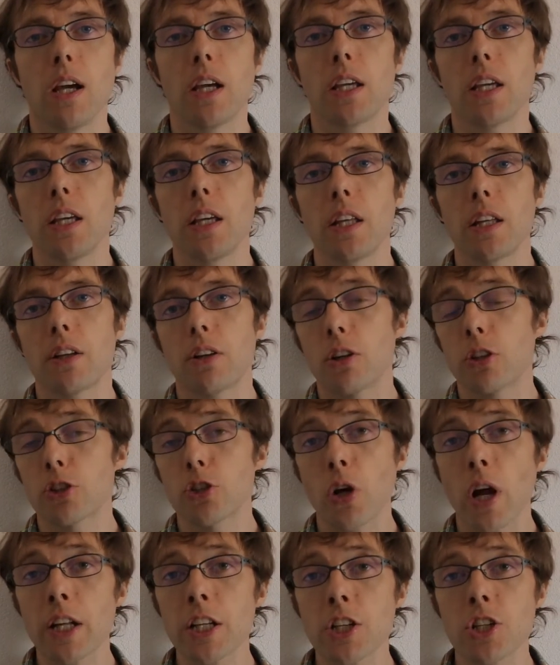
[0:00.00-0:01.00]
In a
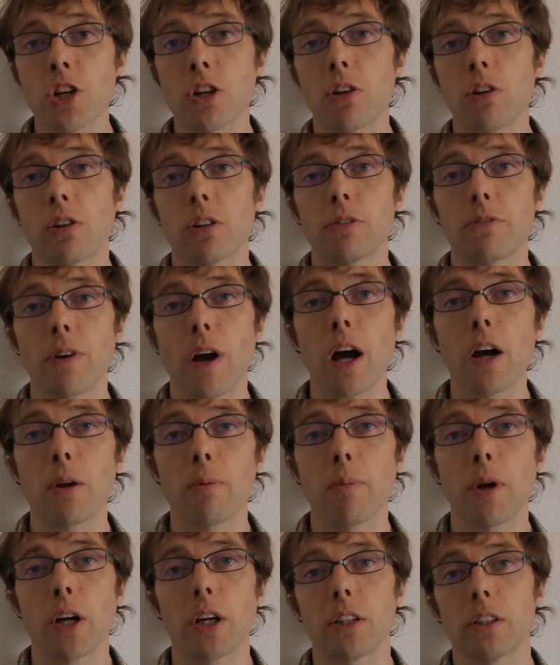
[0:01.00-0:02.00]
traditional
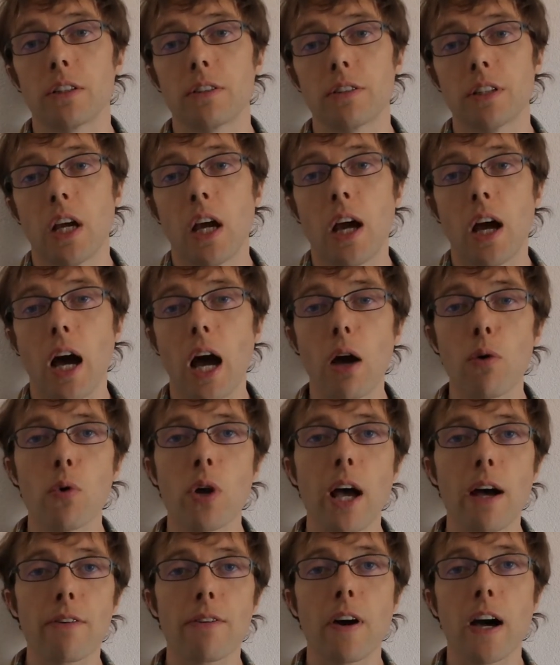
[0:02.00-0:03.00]
environment, I
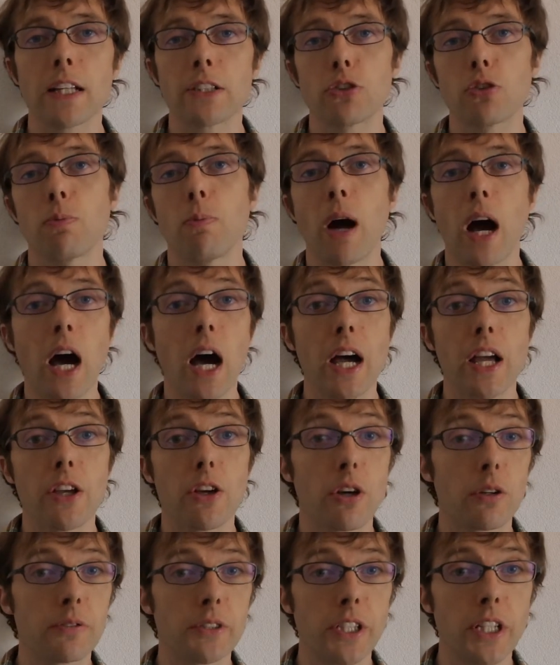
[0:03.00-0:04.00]
would have had to buy
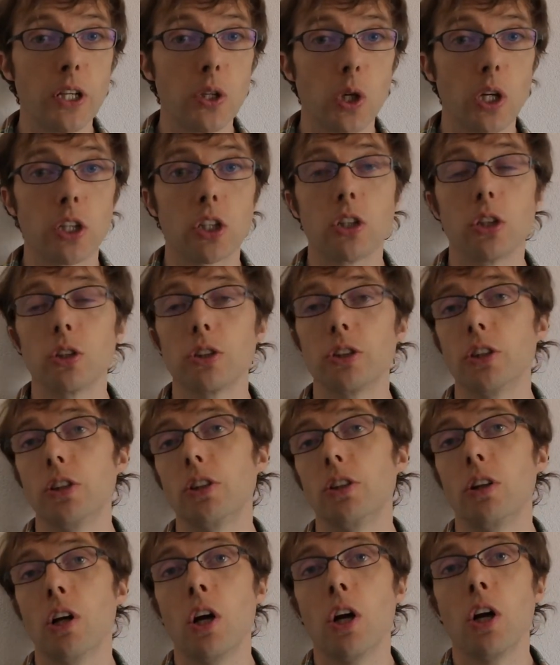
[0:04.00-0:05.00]
a video
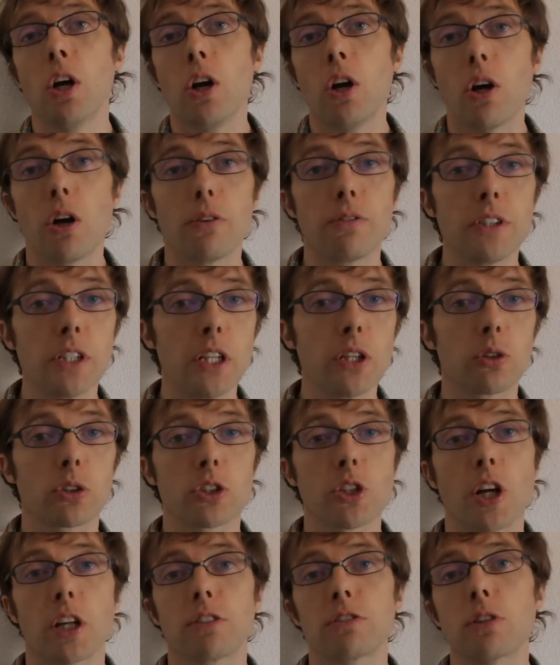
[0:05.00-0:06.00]
encoder, a video
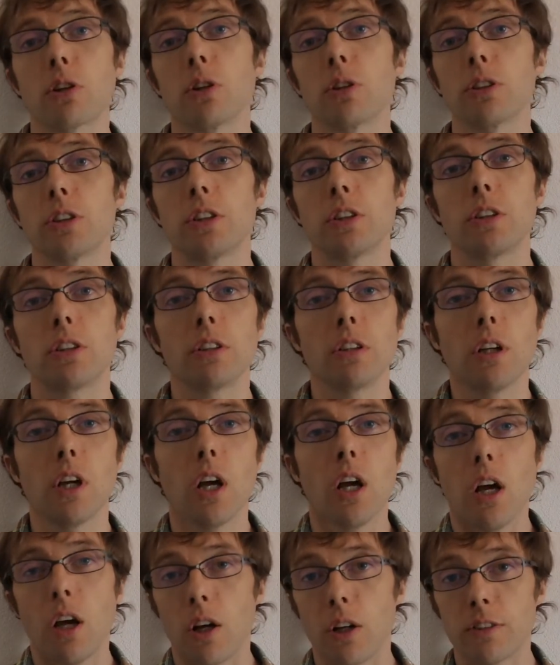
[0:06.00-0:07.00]
transcoder,
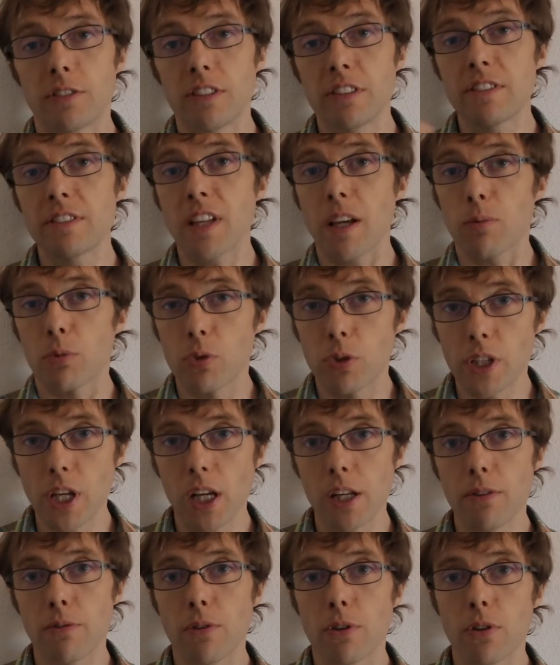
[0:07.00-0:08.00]
a system to
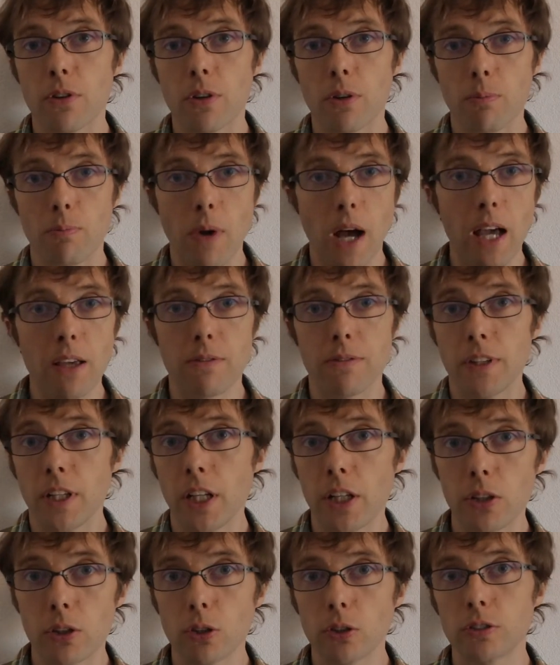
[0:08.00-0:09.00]
deliver my
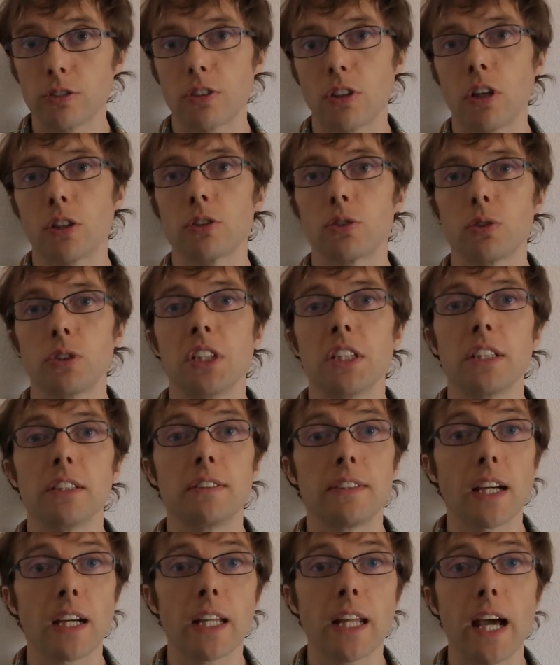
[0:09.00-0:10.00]
videos onto the
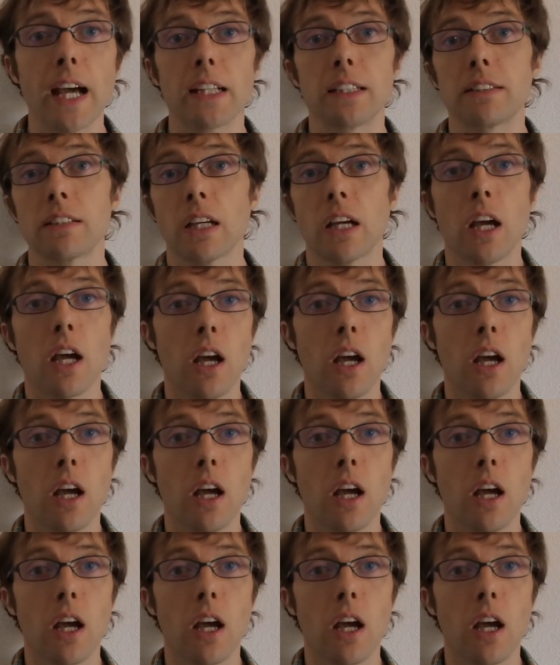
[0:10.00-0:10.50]
internet,